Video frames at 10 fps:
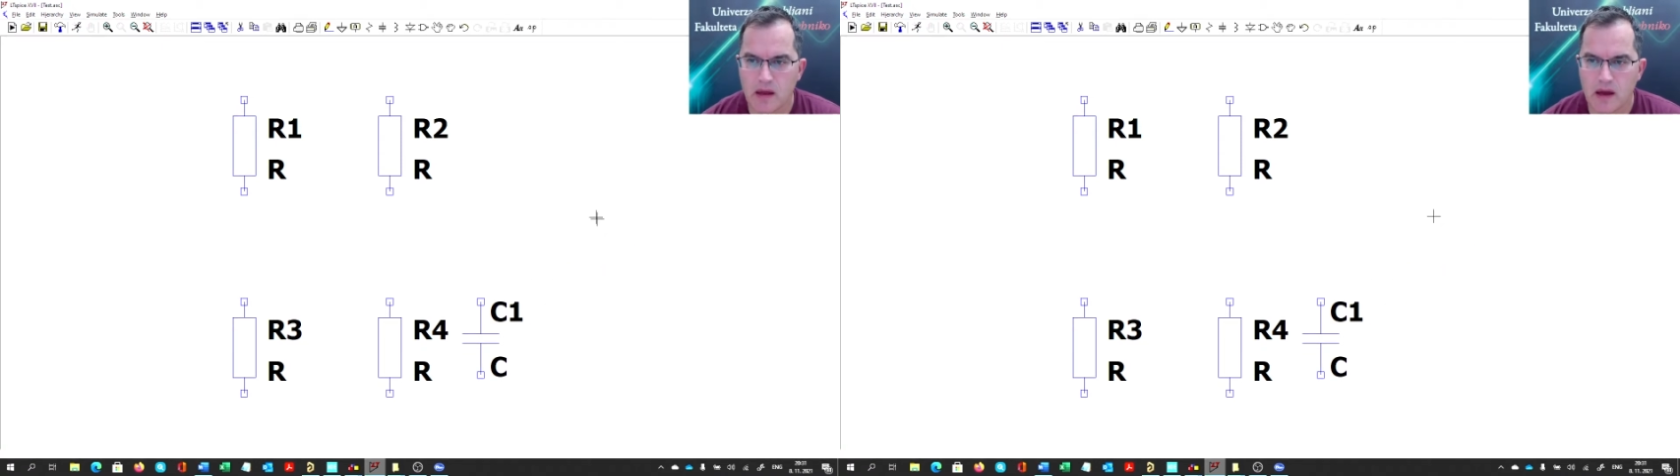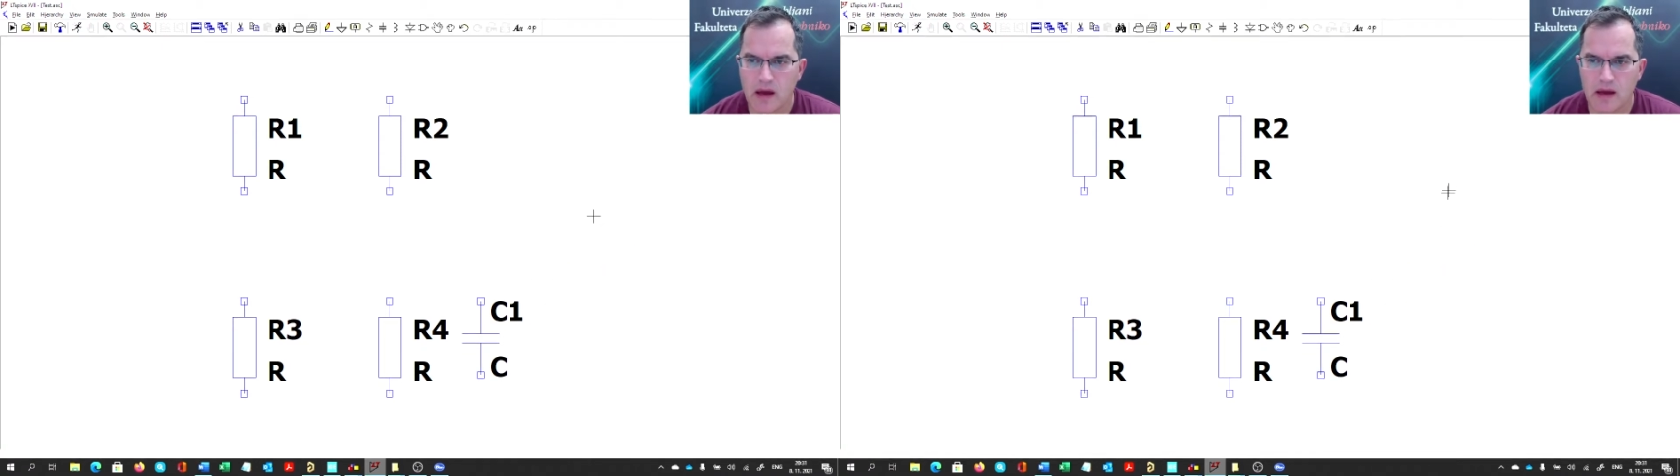
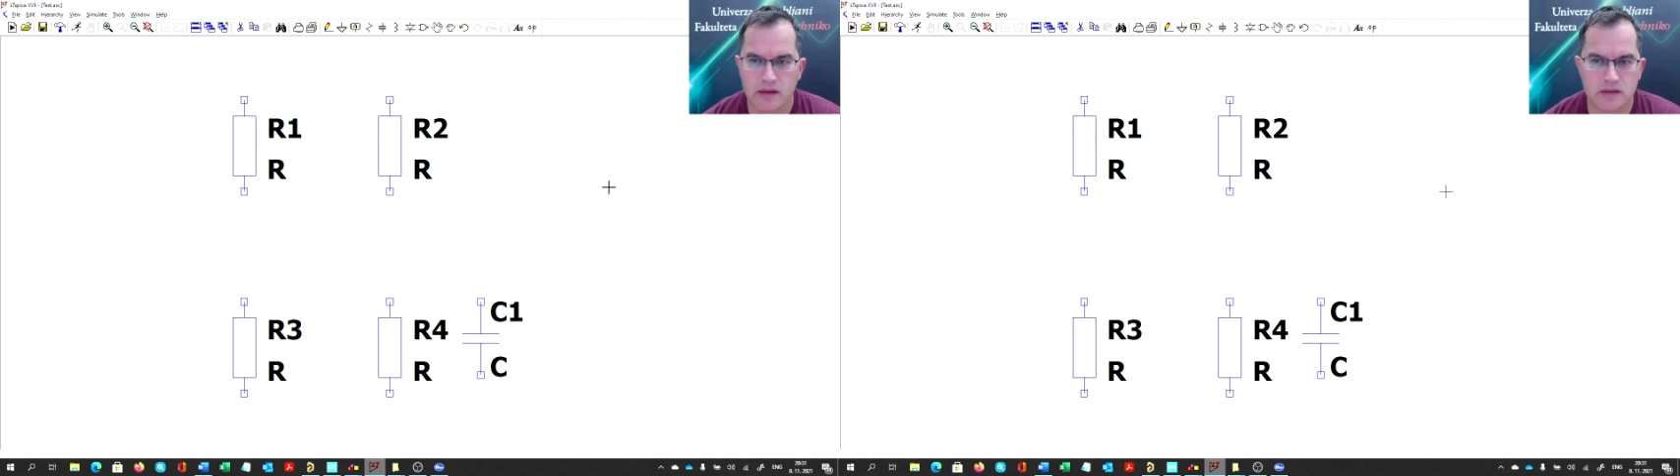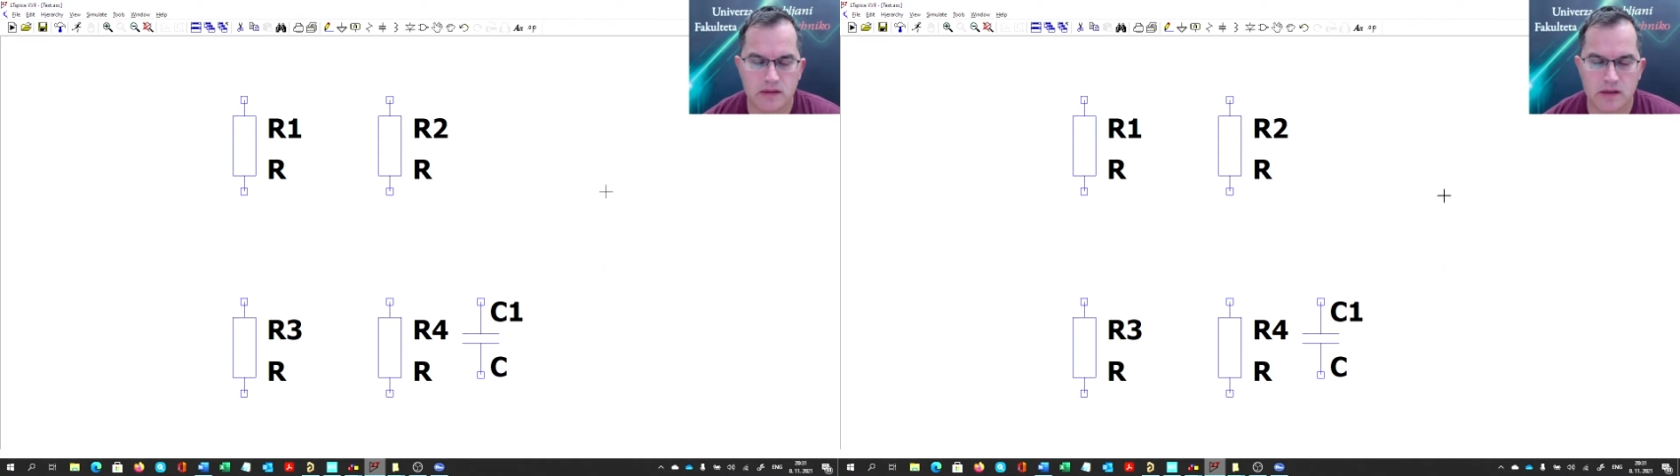
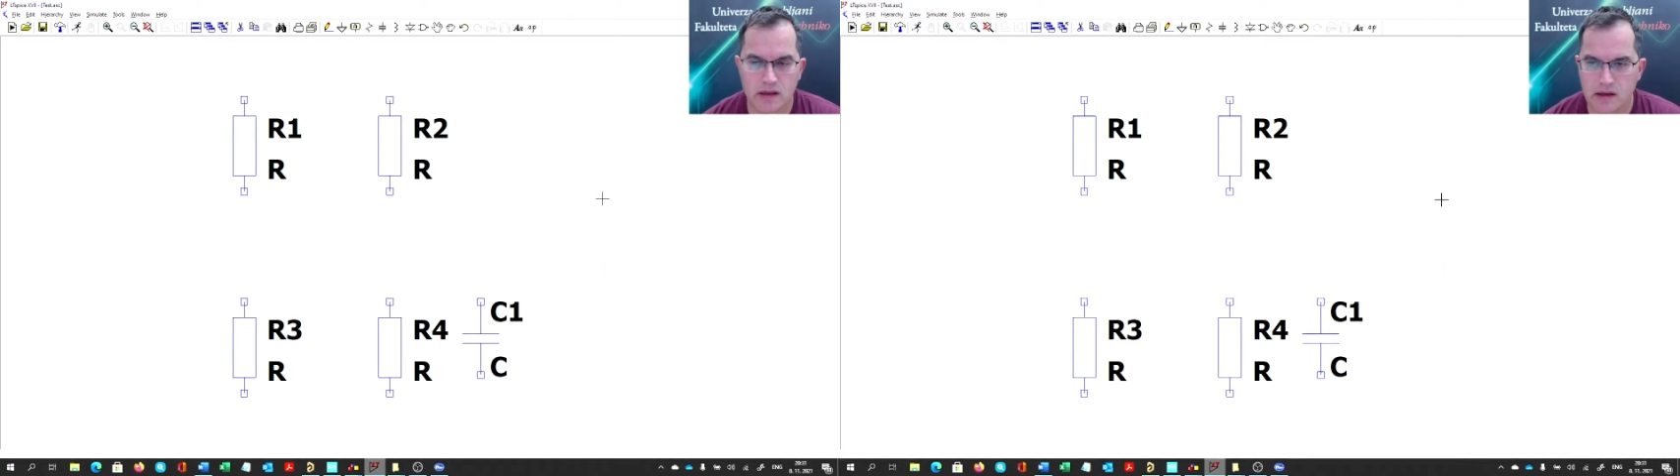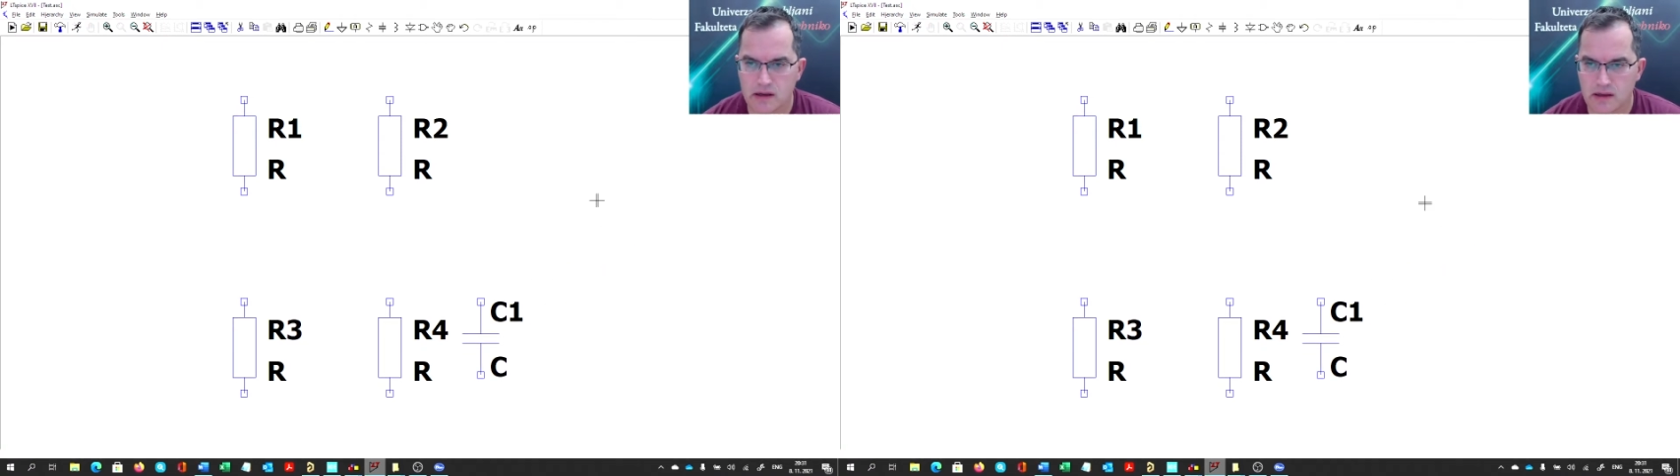And
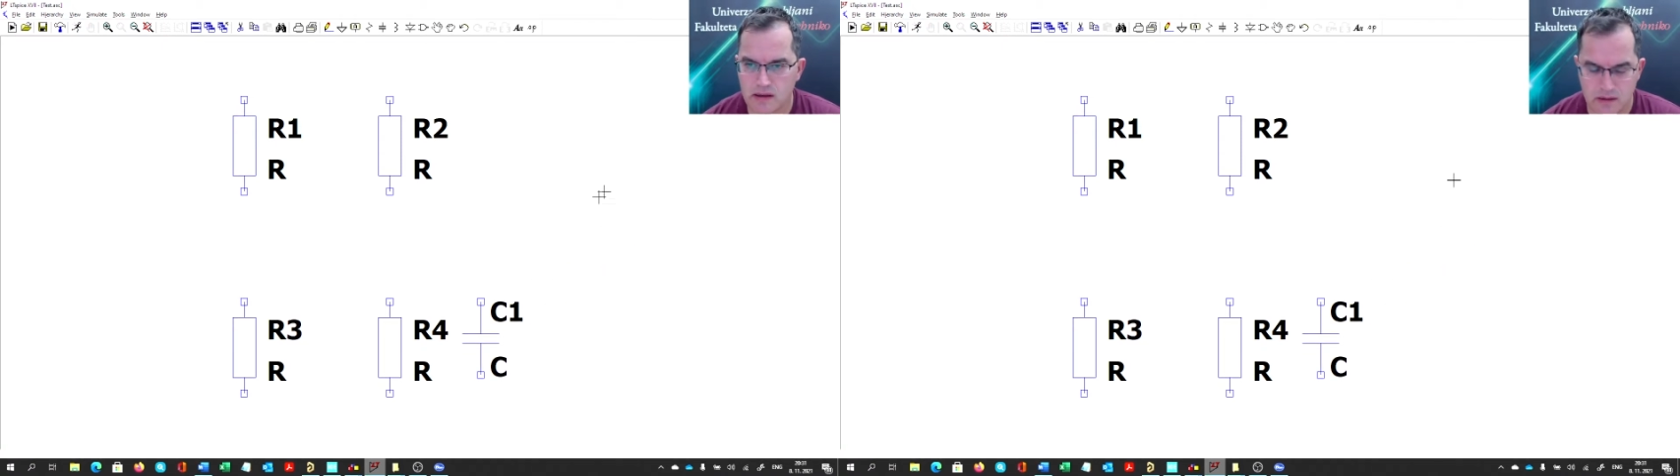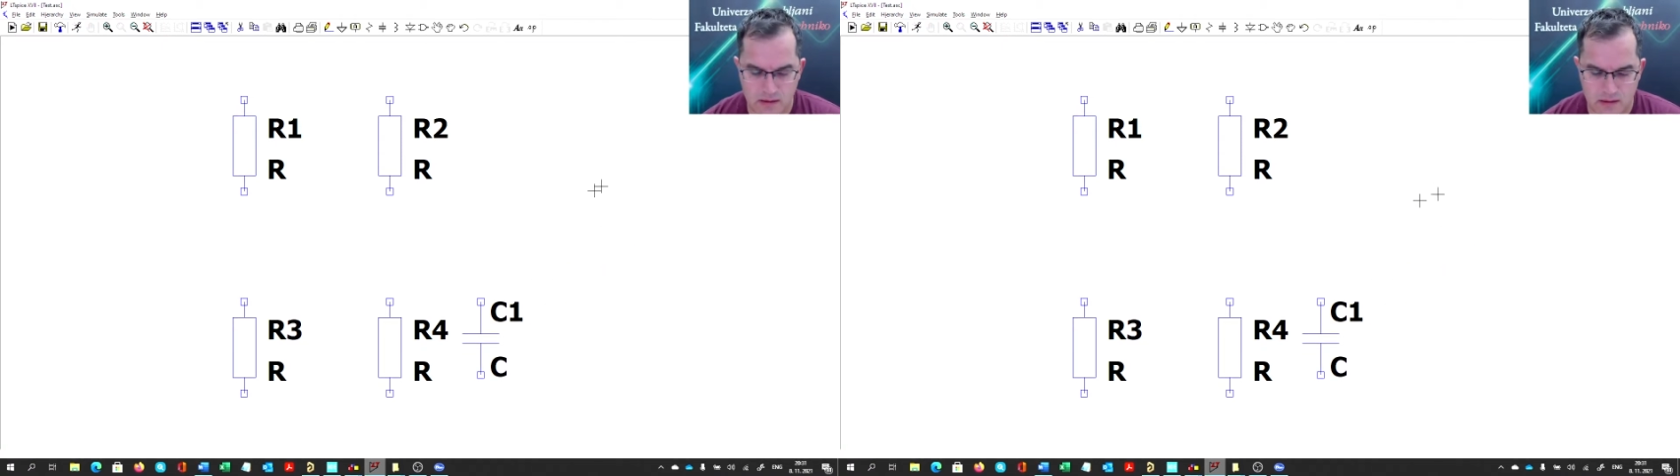
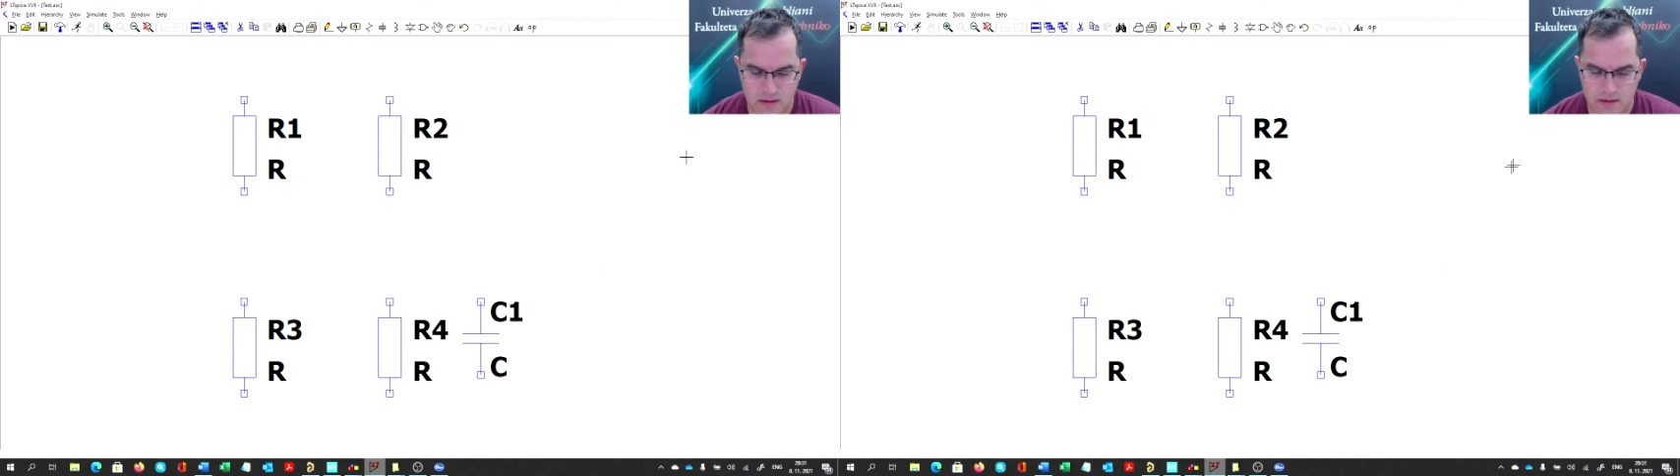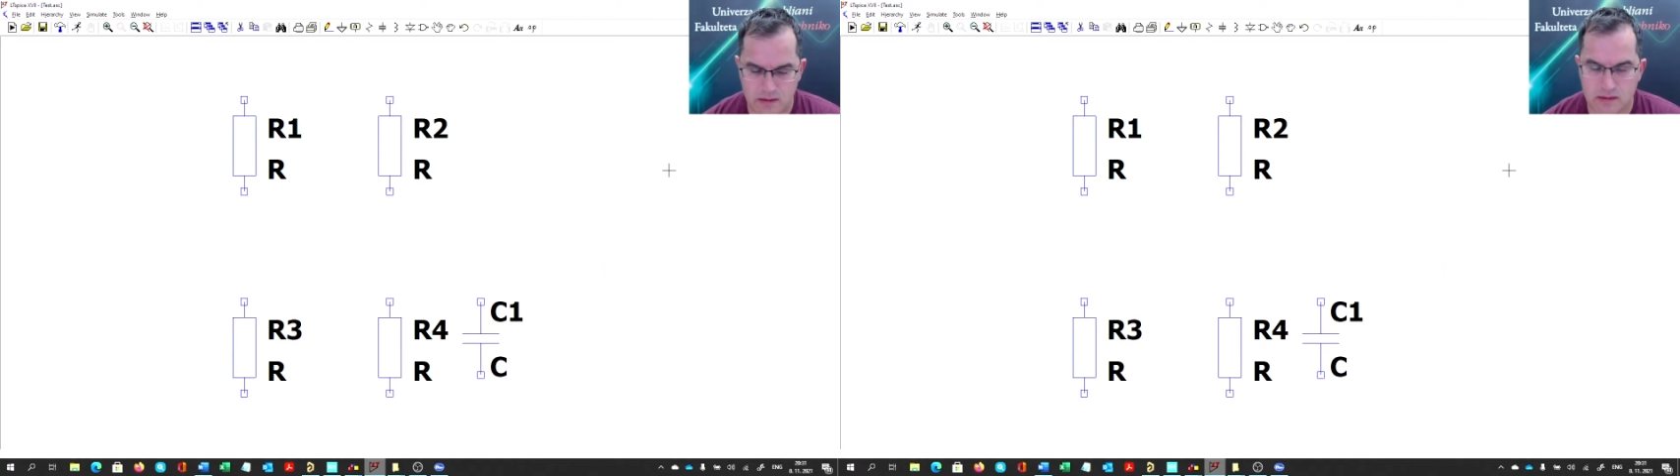then
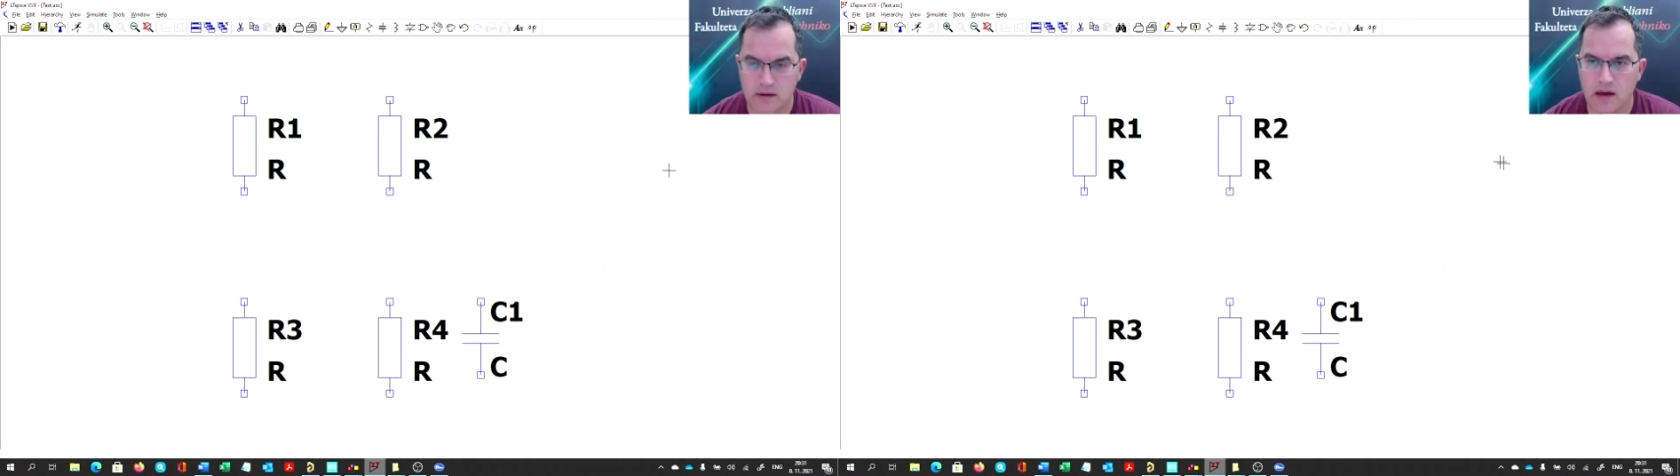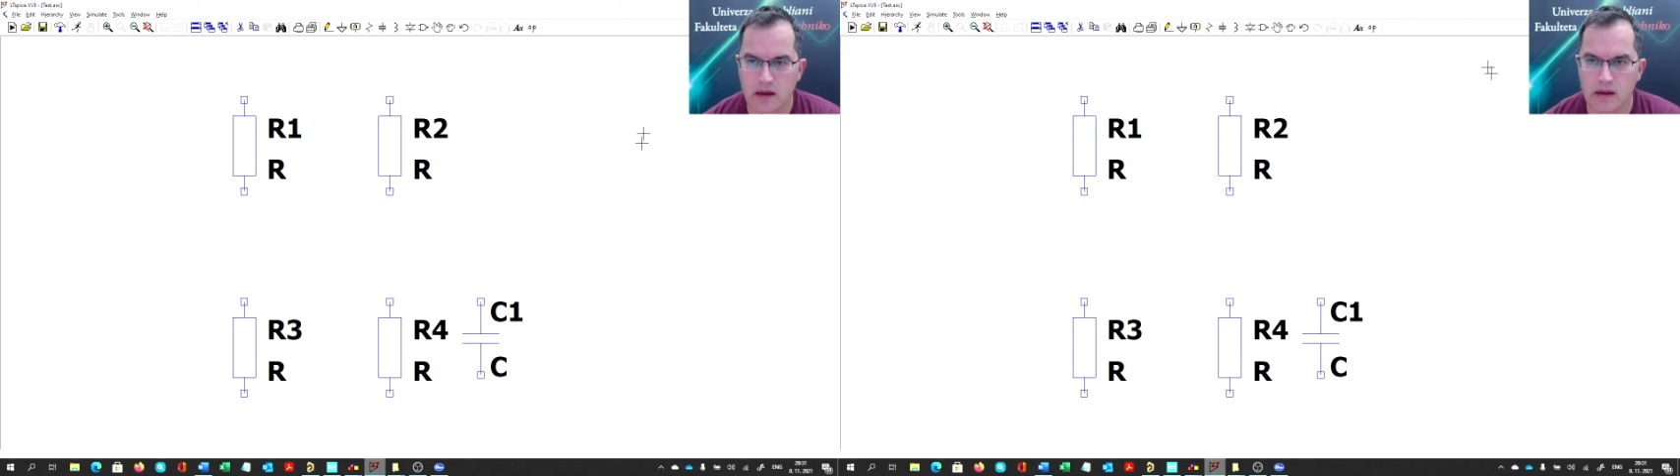
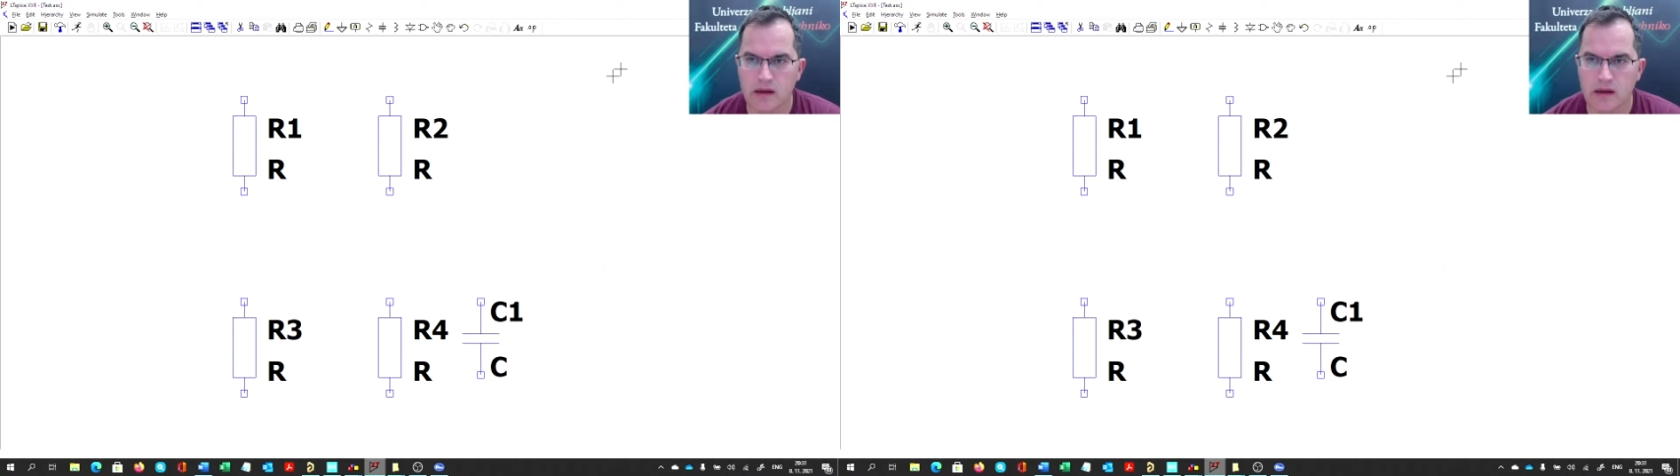I